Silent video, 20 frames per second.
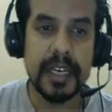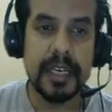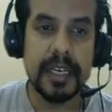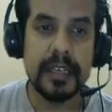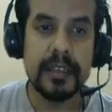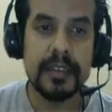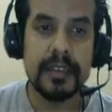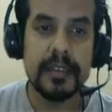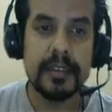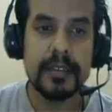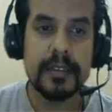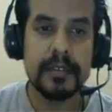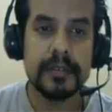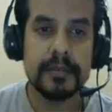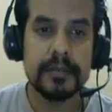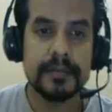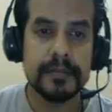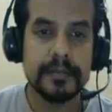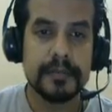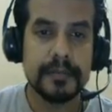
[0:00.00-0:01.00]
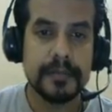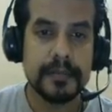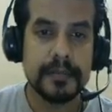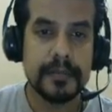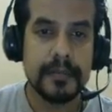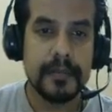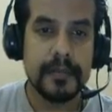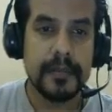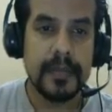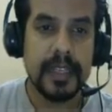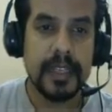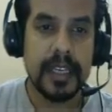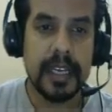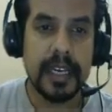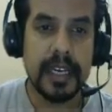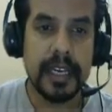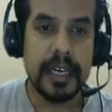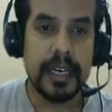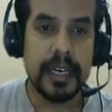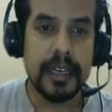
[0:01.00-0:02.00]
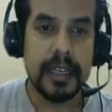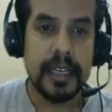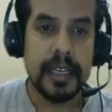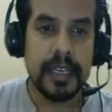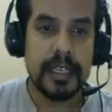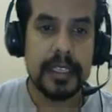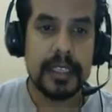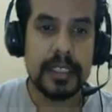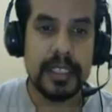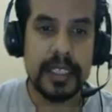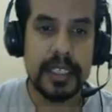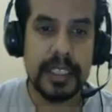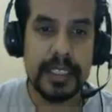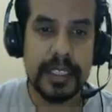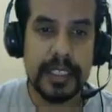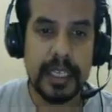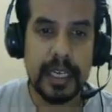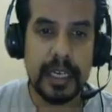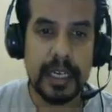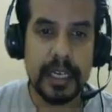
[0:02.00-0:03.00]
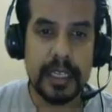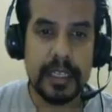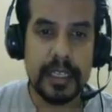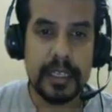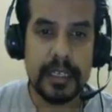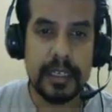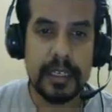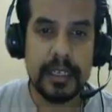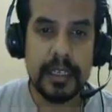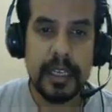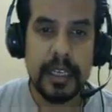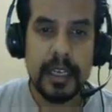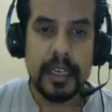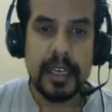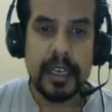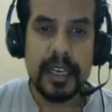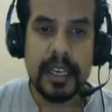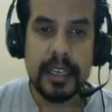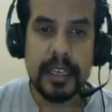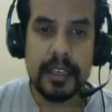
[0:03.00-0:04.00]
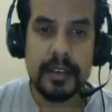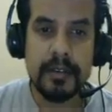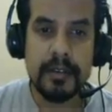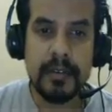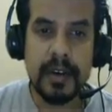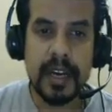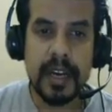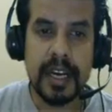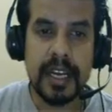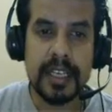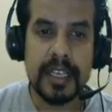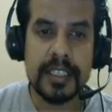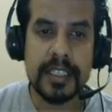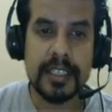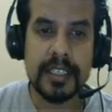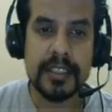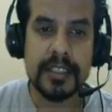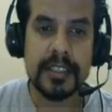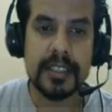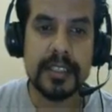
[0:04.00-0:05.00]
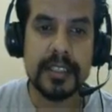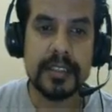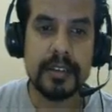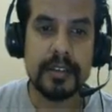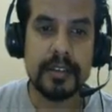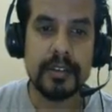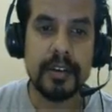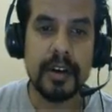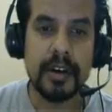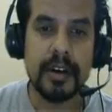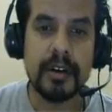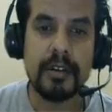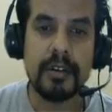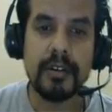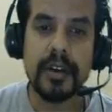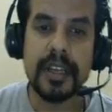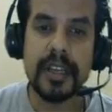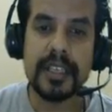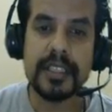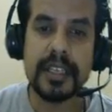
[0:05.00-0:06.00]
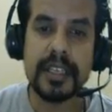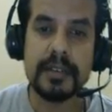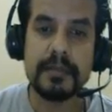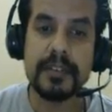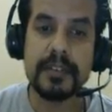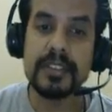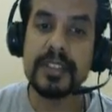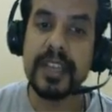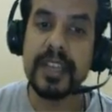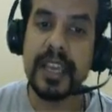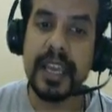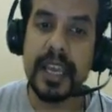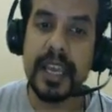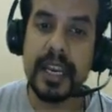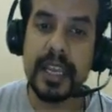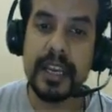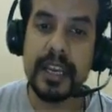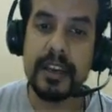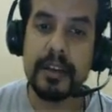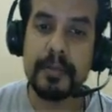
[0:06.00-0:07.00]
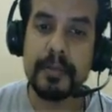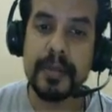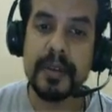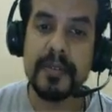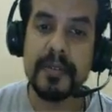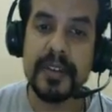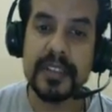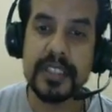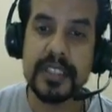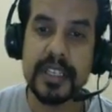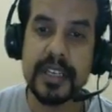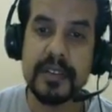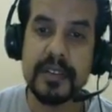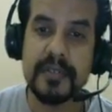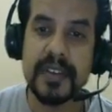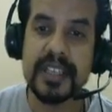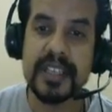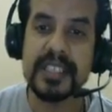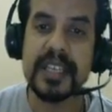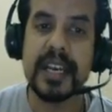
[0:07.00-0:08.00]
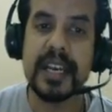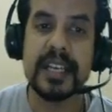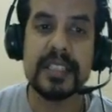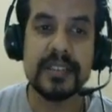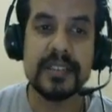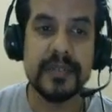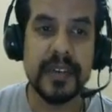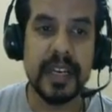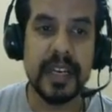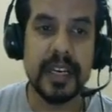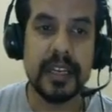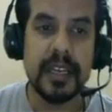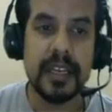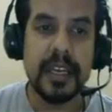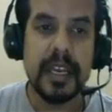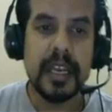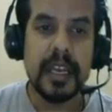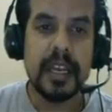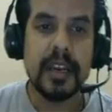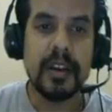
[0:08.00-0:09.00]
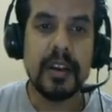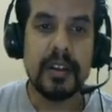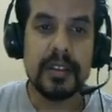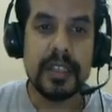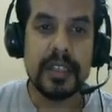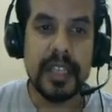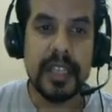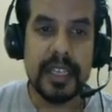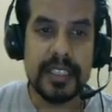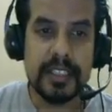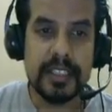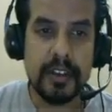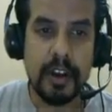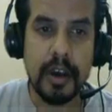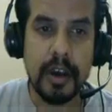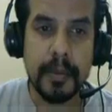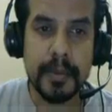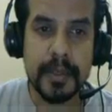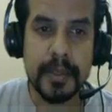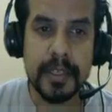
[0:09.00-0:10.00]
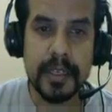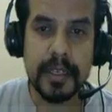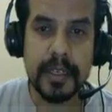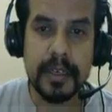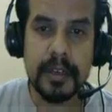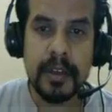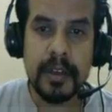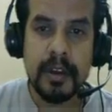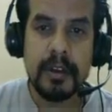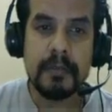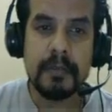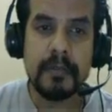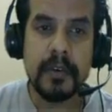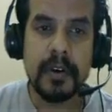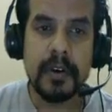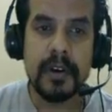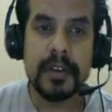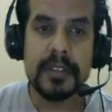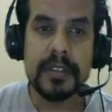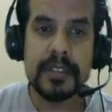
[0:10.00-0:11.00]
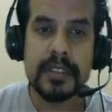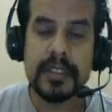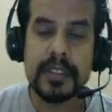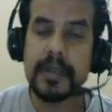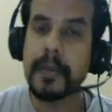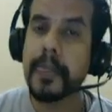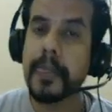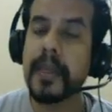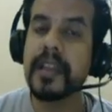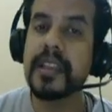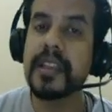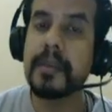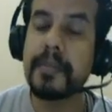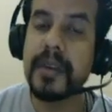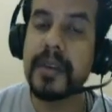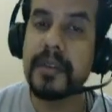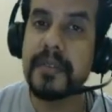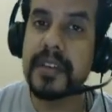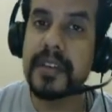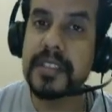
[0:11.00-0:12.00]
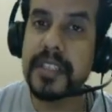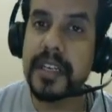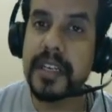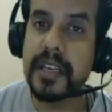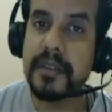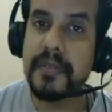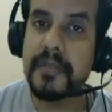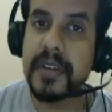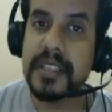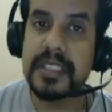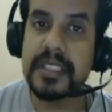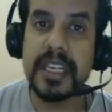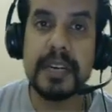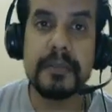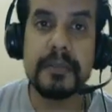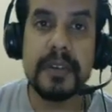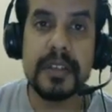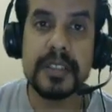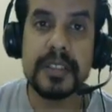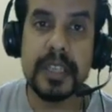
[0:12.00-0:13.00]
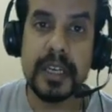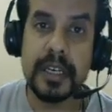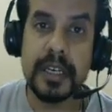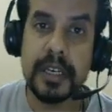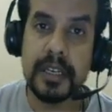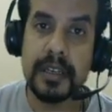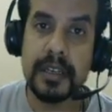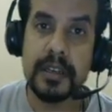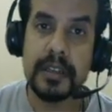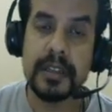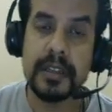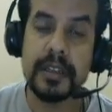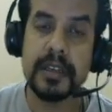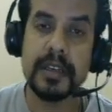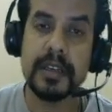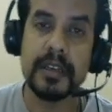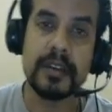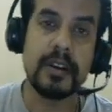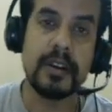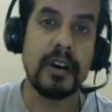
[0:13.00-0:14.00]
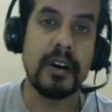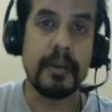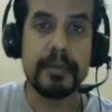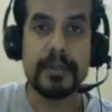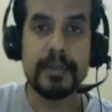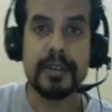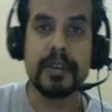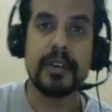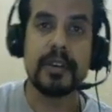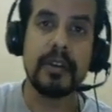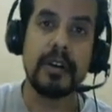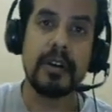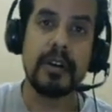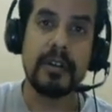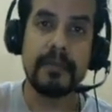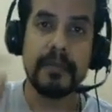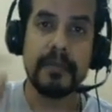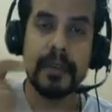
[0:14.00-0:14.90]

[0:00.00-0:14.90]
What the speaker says: fine. And these are the URL extensions or URL codings that was there in your previous interface as well. Now this option was in the previous interface, it was under the option